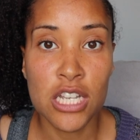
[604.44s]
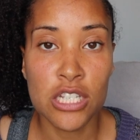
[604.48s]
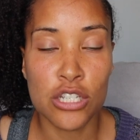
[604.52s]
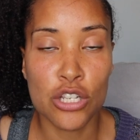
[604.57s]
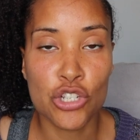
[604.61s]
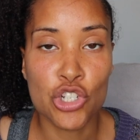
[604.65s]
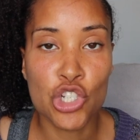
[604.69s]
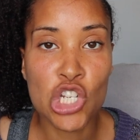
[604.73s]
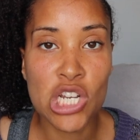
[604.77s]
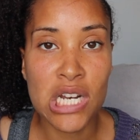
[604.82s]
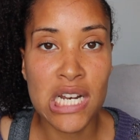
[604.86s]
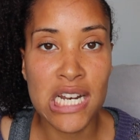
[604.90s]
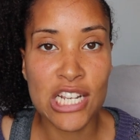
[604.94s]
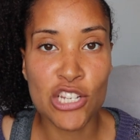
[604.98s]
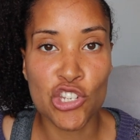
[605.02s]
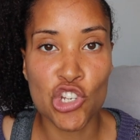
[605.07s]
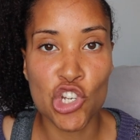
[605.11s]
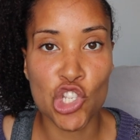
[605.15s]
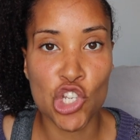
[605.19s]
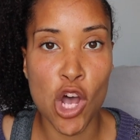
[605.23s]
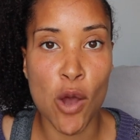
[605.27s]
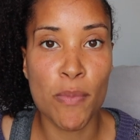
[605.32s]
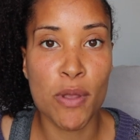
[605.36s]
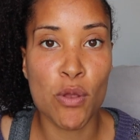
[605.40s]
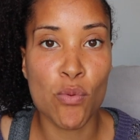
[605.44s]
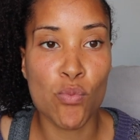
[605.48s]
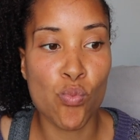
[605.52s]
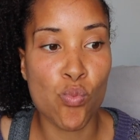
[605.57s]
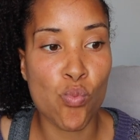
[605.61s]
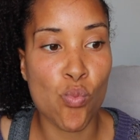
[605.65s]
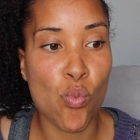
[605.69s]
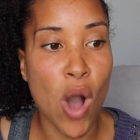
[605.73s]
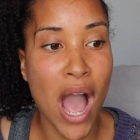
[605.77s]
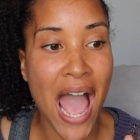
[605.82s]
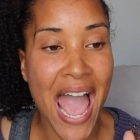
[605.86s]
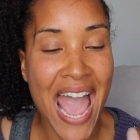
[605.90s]
So she literally told
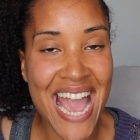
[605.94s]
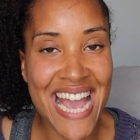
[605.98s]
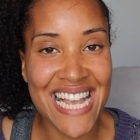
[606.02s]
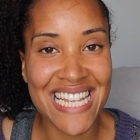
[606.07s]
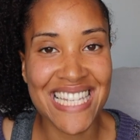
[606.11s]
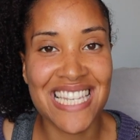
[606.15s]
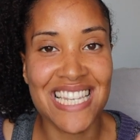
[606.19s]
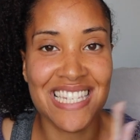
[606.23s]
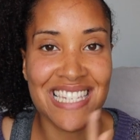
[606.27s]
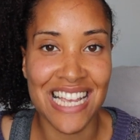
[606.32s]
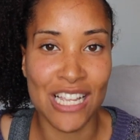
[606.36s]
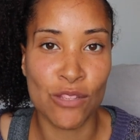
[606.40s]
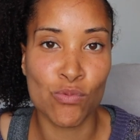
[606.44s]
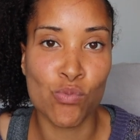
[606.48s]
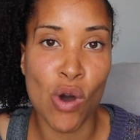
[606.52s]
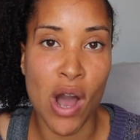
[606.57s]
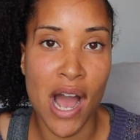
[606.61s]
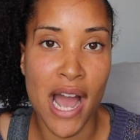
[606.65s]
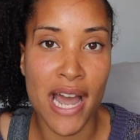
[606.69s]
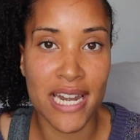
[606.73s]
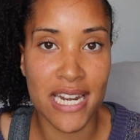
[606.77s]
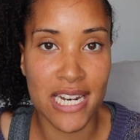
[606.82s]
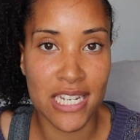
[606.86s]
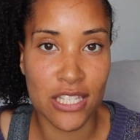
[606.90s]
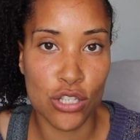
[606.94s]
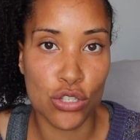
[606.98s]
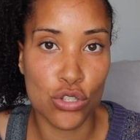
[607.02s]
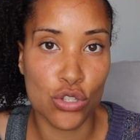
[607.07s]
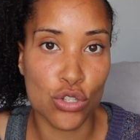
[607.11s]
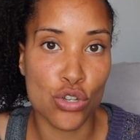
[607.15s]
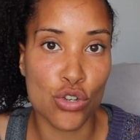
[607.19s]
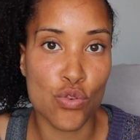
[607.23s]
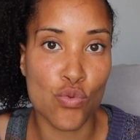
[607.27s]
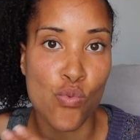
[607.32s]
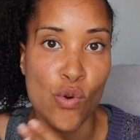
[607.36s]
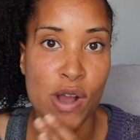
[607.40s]
me A to Z what I need to
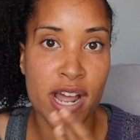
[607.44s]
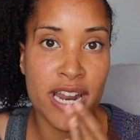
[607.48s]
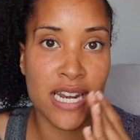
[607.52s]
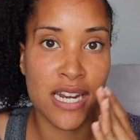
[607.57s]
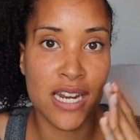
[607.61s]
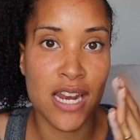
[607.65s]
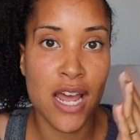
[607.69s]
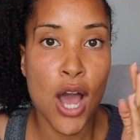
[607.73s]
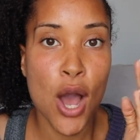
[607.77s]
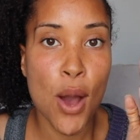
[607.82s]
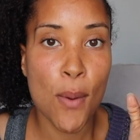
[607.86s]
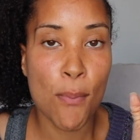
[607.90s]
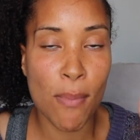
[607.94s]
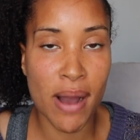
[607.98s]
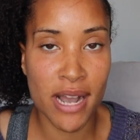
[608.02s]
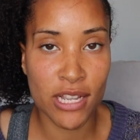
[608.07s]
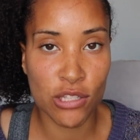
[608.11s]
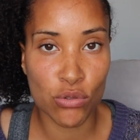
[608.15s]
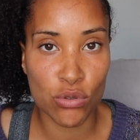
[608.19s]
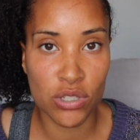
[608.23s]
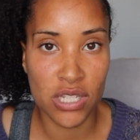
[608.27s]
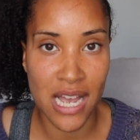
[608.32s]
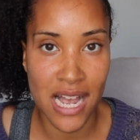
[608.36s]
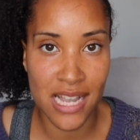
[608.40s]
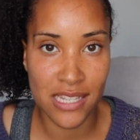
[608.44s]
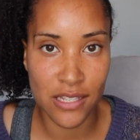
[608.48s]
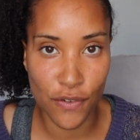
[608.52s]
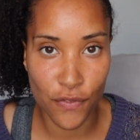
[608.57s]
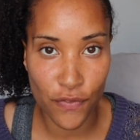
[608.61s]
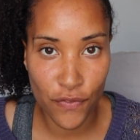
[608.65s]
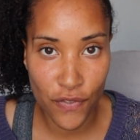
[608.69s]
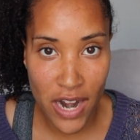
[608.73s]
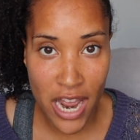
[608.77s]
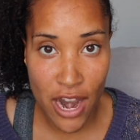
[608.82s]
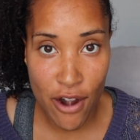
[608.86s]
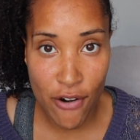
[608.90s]
do when my daughter has a
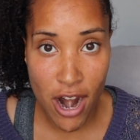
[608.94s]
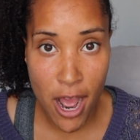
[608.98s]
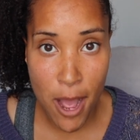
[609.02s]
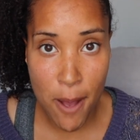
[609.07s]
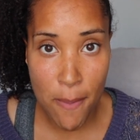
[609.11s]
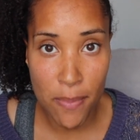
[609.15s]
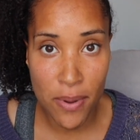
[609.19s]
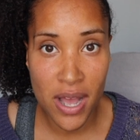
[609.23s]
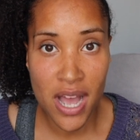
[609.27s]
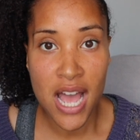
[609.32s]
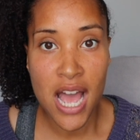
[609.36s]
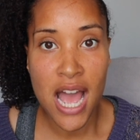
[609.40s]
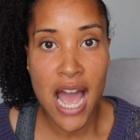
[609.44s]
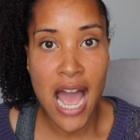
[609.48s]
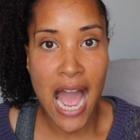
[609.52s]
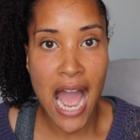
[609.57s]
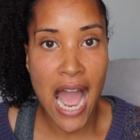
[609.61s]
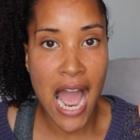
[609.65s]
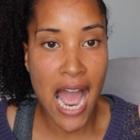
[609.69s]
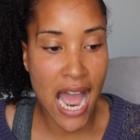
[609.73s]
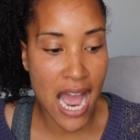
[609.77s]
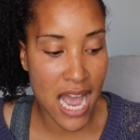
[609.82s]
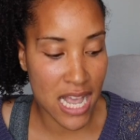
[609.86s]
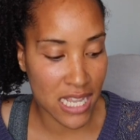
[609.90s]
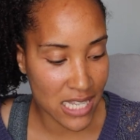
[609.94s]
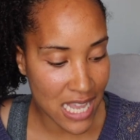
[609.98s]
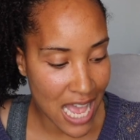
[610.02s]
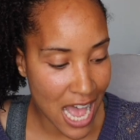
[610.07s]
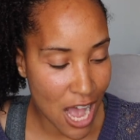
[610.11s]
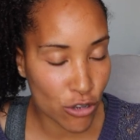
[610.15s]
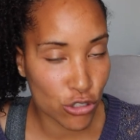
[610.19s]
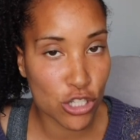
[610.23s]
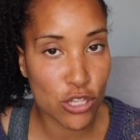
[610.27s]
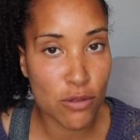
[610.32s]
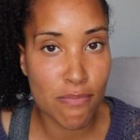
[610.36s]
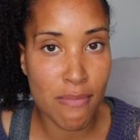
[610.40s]
flare-up and
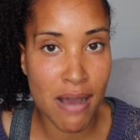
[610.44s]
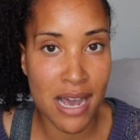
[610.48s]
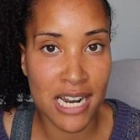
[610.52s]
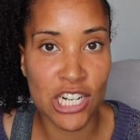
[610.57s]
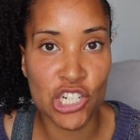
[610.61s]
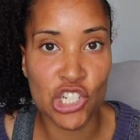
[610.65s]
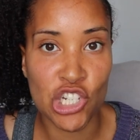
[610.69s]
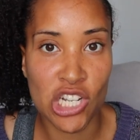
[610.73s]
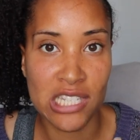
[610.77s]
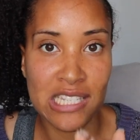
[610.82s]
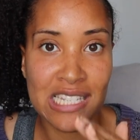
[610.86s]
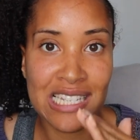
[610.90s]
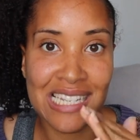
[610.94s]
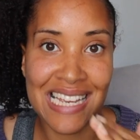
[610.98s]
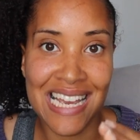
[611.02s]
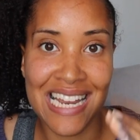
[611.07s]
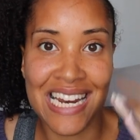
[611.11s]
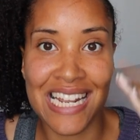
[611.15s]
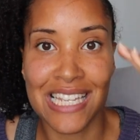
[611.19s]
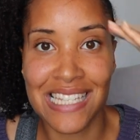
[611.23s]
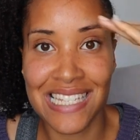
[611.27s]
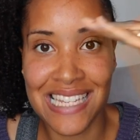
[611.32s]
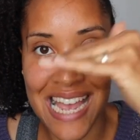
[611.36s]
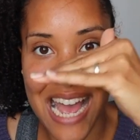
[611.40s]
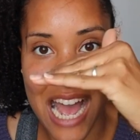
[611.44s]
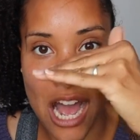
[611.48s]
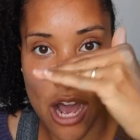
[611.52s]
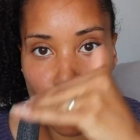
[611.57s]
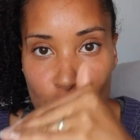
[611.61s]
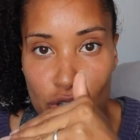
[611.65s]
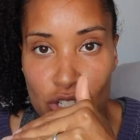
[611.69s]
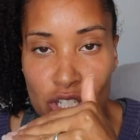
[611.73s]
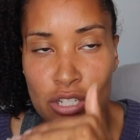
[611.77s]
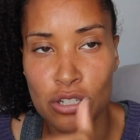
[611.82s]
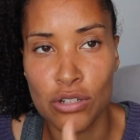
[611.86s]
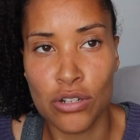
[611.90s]
how to manage it to get it
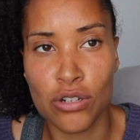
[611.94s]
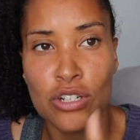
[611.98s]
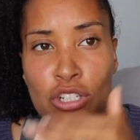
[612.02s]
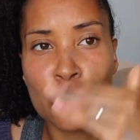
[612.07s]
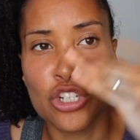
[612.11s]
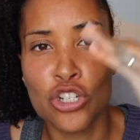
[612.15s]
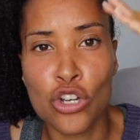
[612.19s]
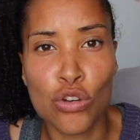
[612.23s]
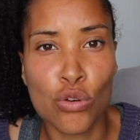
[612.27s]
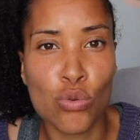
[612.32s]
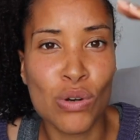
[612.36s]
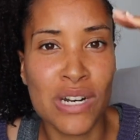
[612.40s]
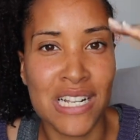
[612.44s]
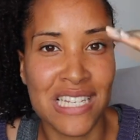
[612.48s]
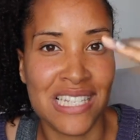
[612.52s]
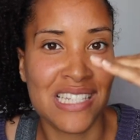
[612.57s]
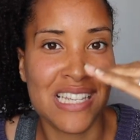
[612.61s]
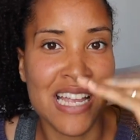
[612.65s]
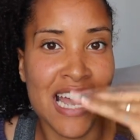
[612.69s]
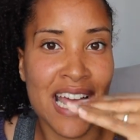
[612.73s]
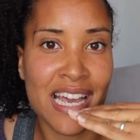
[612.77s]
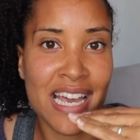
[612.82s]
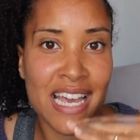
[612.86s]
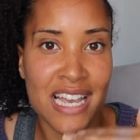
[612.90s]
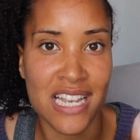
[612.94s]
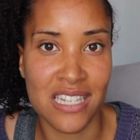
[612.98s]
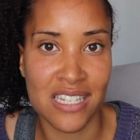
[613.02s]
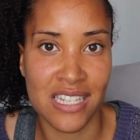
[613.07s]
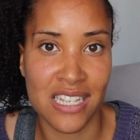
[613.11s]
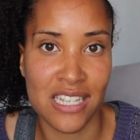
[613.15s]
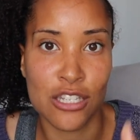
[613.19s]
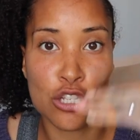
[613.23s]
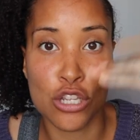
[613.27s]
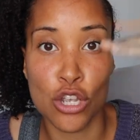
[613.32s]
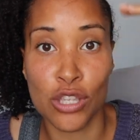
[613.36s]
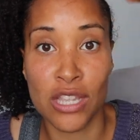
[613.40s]
down. So you could call it
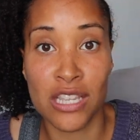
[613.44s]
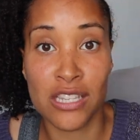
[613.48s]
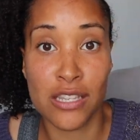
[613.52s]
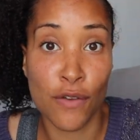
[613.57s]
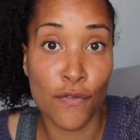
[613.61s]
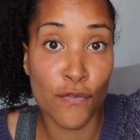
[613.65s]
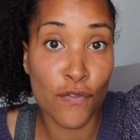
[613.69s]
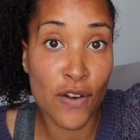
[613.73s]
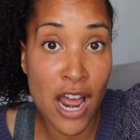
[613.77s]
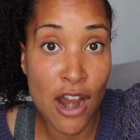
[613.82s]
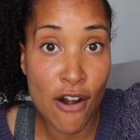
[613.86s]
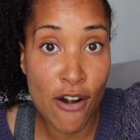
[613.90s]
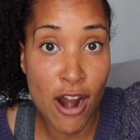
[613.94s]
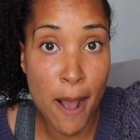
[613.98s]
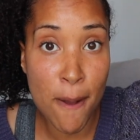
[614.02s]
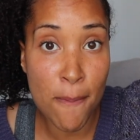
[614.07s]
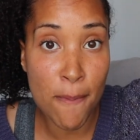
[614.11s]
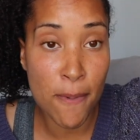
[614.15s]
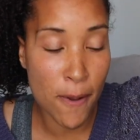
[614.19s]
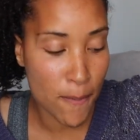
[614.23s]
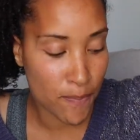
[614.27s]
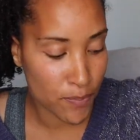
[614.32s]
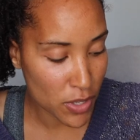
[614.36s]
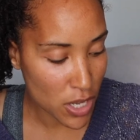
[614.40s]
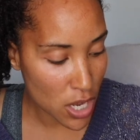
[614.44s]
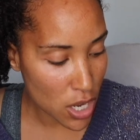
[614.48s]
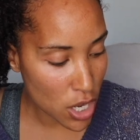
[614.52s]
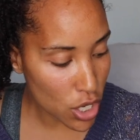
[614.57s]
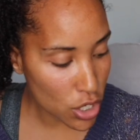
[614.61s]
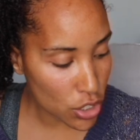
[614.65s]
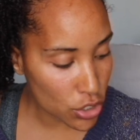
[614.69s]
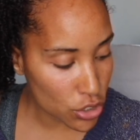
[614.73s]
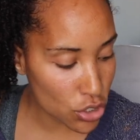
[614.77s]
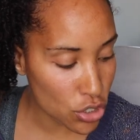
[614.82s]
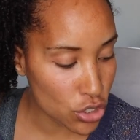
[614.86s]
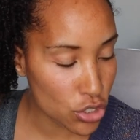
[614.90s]
staircasing. So there's a flare-up,
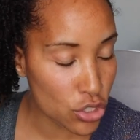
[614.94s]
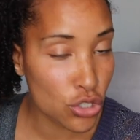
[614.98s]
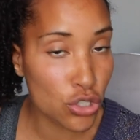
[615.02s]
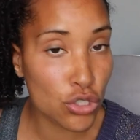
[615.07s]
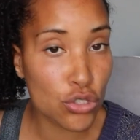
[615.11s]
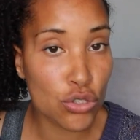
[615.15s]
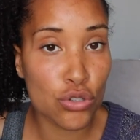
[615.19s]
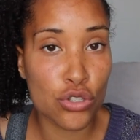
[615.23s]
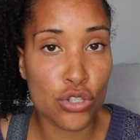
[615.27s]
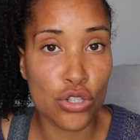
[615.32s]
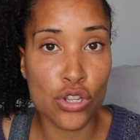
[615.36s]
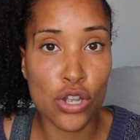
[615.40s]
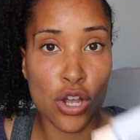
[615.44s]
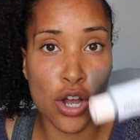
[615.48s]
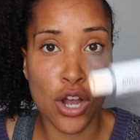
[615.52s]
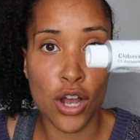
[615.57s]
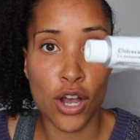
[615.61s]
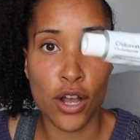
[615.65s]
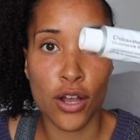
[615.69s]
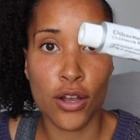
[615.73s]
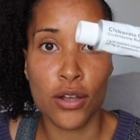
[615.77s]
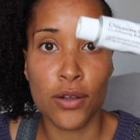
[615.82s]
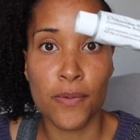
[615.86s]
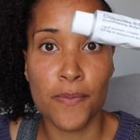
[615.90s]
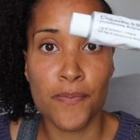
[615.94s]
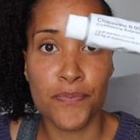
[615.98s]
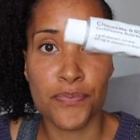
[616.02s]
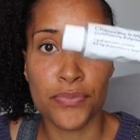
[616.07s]
you use the